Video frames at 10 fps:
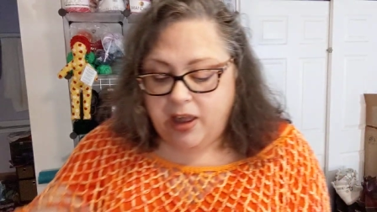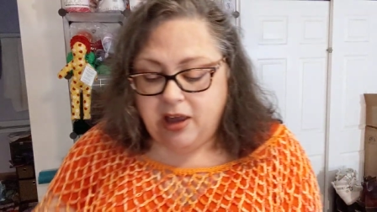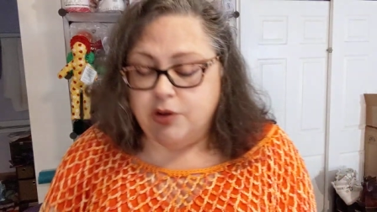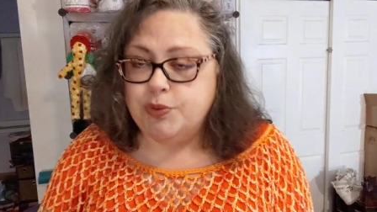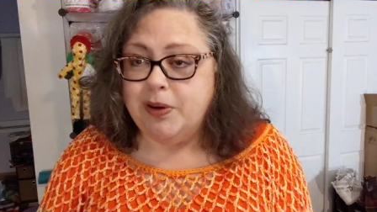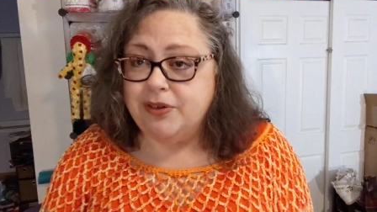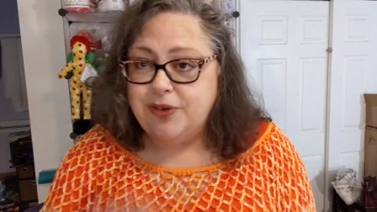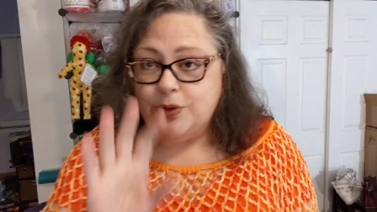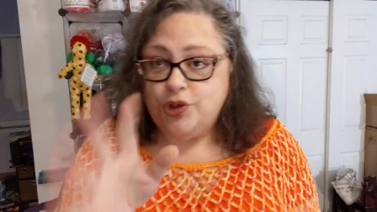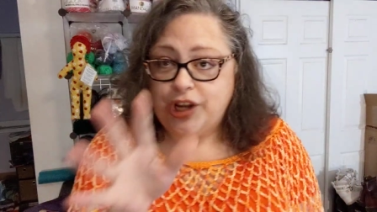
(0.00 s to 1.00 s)
It's one of the
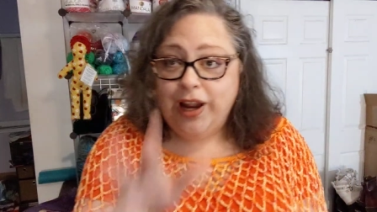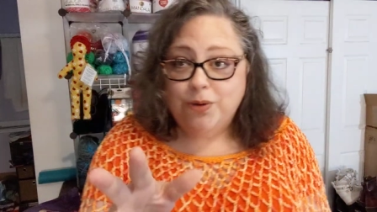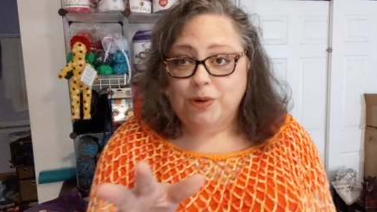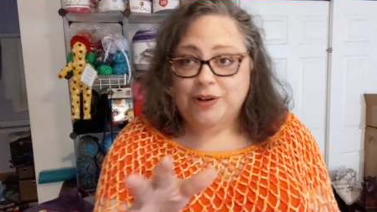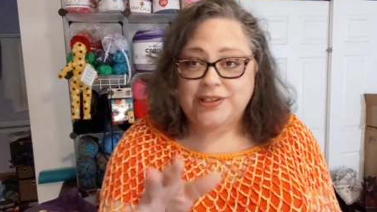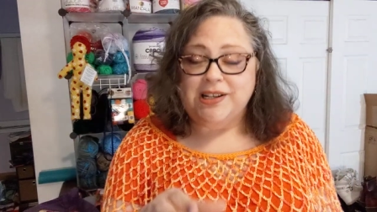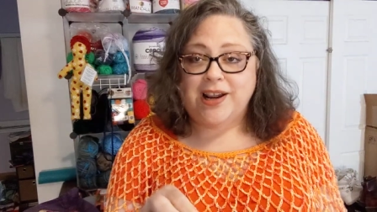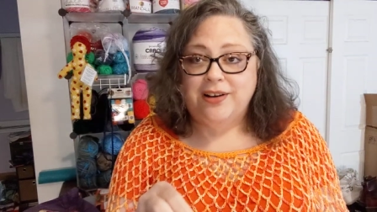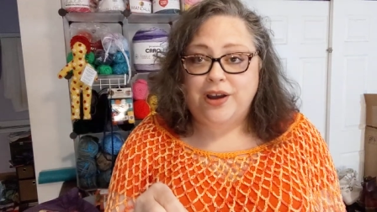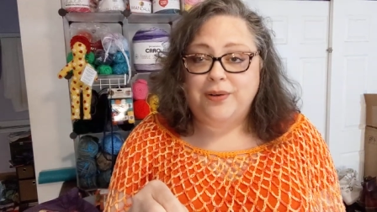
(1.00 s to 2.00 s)
few Czech words that
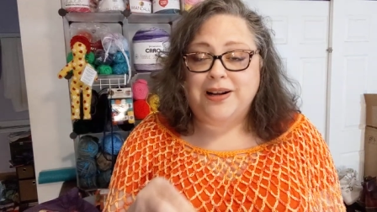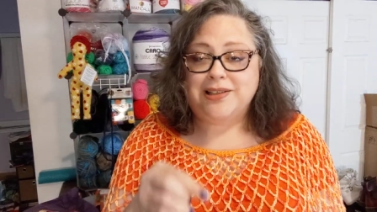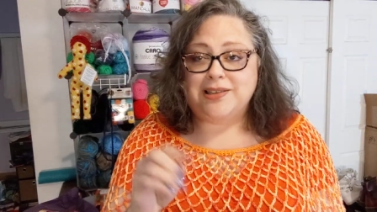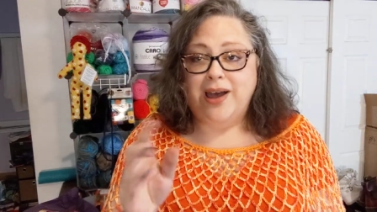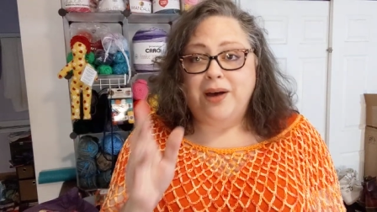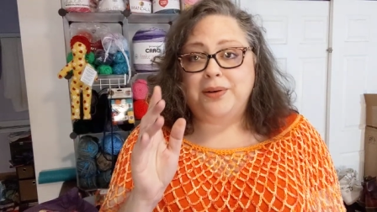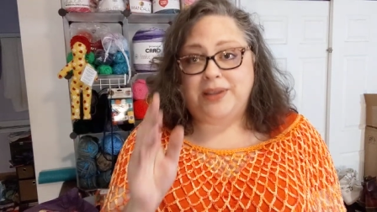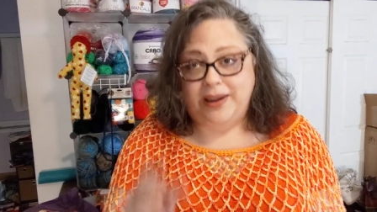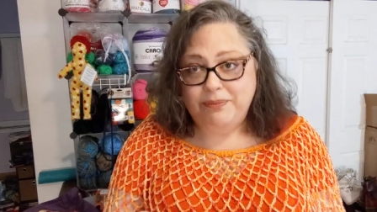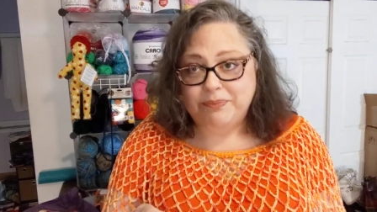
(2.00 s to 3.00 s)
I know, and that's
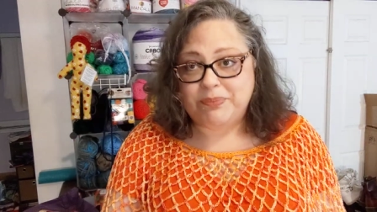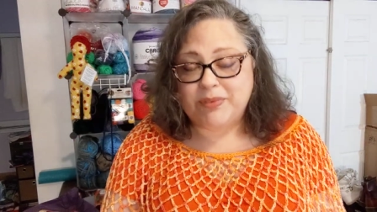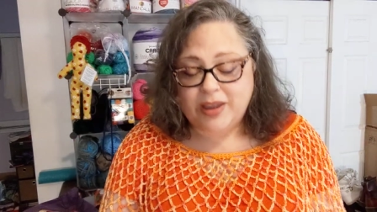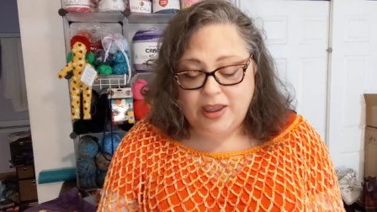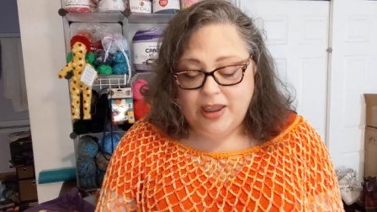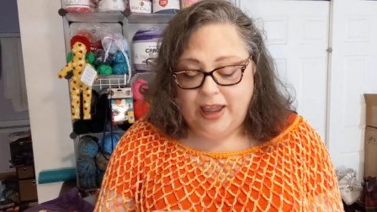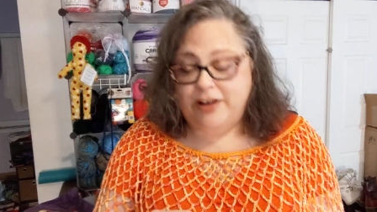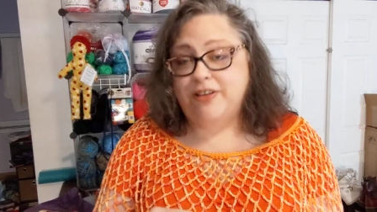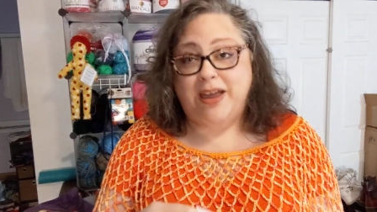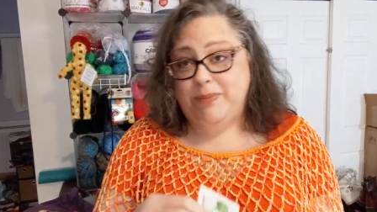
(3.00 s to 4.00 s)
jahode. I
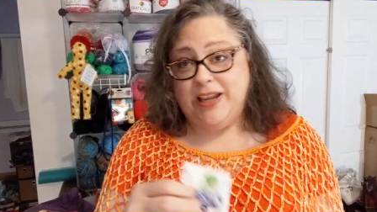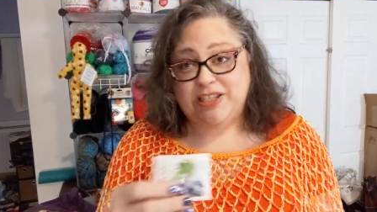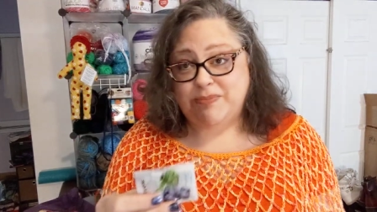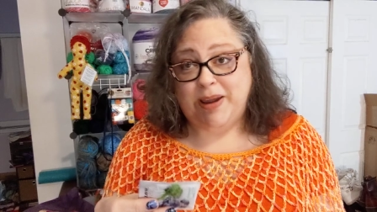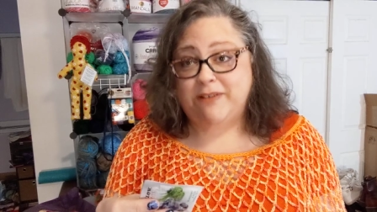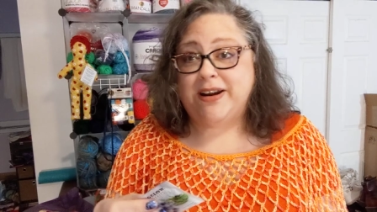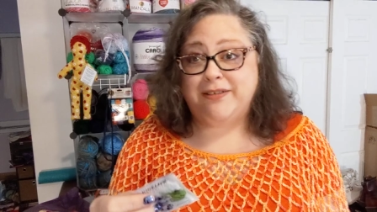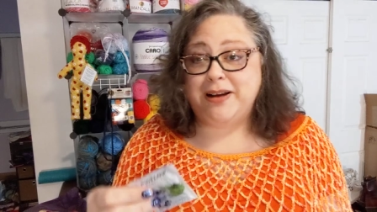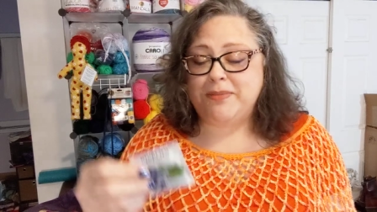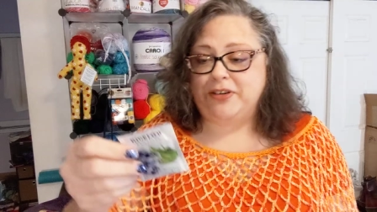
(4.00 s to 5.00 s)
know that because of my
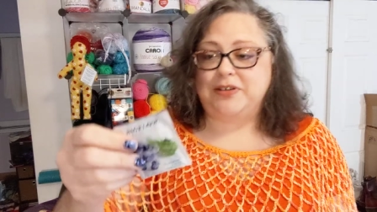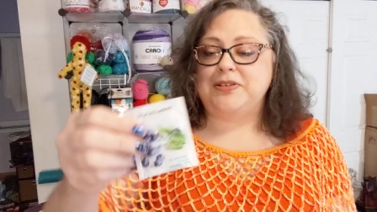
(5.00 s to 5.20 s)
great-grandmother.